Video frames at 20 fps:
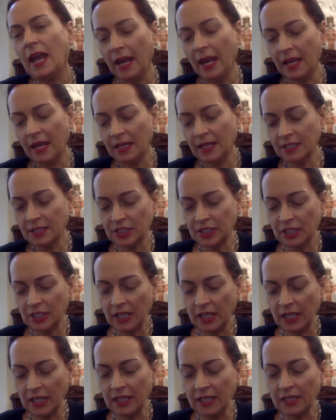And
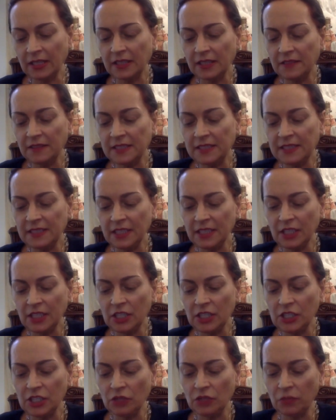in the
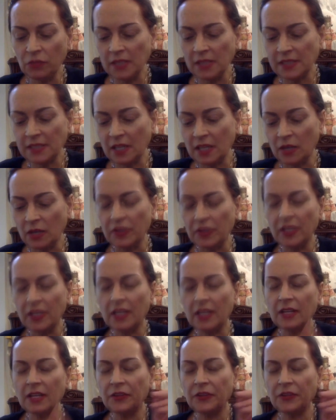vicinity of Moscow,
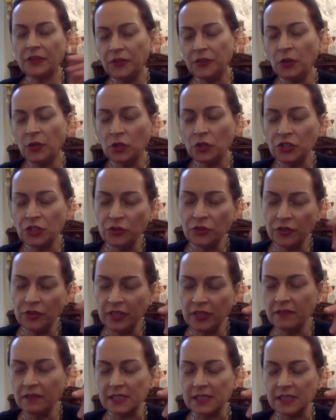there are 30
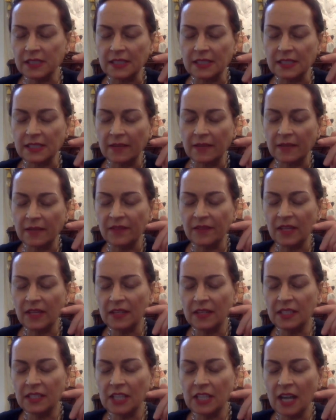rivers
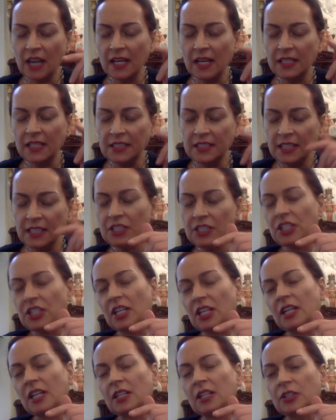that are
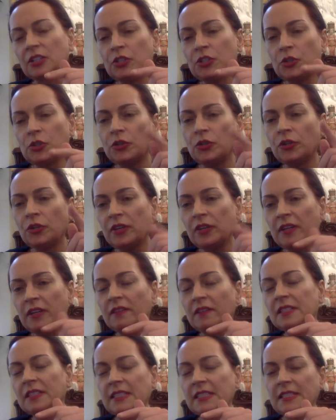identical to the
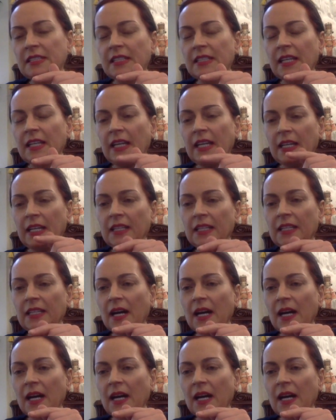rivers in